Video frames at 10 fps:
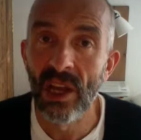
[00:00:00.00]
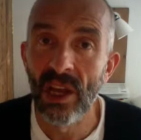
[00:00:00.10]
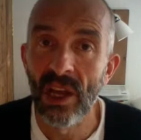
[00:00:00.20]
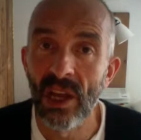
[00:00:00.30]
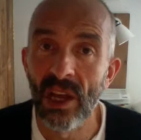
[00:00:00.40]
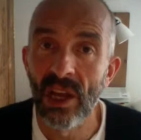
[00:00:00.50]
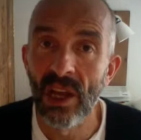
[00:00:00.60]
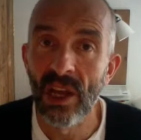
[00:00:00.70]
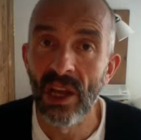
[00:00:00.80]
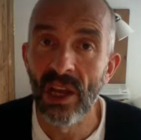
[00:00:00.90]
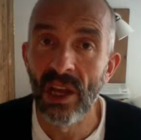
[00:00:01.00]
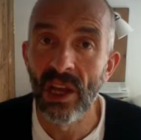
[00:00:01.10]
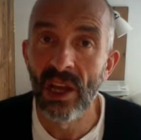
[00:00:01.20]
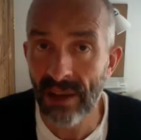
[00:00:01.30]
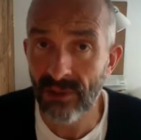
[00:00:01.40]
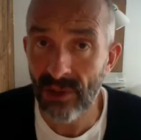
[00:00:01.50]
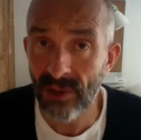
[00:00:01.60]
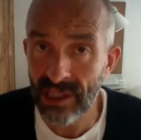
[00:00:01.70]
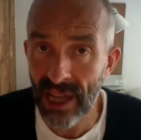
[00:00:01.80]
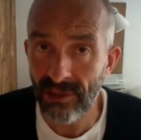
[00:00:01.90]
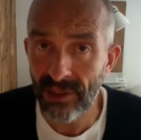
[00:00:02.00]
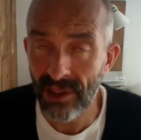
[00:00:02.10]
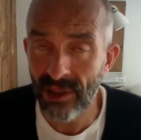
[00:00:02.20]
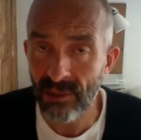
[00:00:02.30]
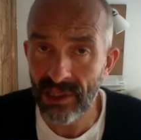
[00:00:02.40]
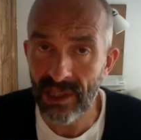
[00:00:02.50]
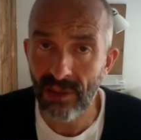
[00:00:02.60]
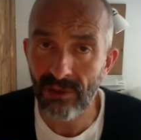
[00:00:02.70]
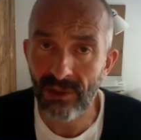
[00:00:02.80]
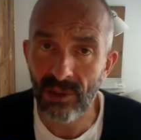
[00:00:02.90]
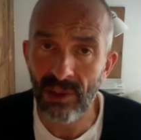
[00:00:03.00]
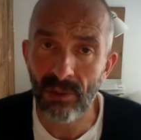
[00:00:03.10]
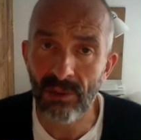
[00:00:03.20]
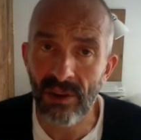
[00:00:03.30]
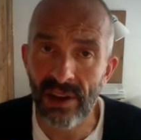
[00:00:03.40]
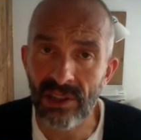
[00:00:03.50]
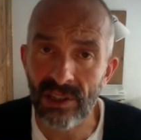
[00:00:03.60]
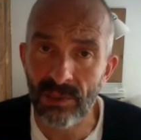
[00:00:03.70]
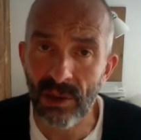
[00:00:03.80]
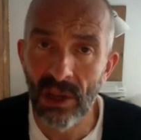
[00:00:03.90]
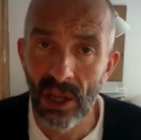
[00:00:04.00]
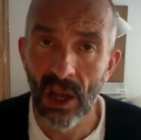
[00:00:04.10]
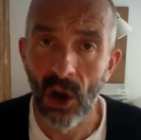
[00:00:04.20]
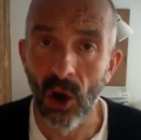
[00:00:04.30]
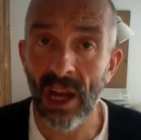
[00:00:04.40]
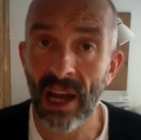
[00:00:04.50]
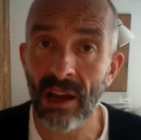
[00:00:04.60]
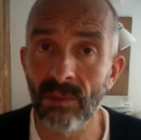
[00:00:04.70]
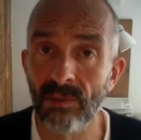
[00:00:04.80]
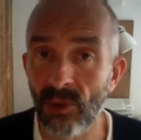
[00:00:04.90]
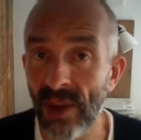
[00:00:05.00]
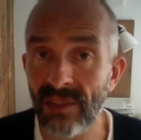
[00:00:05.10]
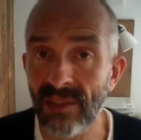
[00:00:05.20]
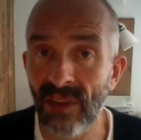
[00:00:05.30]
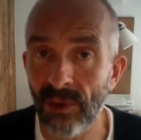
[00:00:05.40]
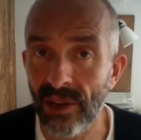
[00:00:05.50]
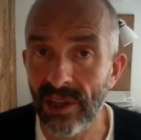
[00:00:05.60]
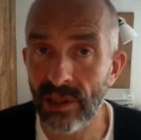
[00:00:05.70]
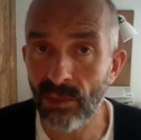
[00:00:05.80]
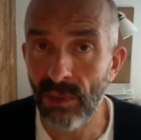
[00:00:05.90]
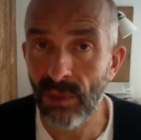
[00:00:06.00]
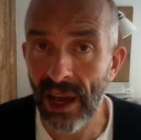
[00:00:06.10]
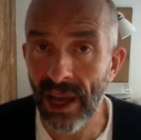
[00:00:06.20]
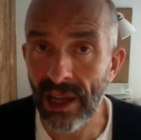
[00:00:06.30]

freelance, we now have 3 staff, including myself, who do the operations, but all our creative output is by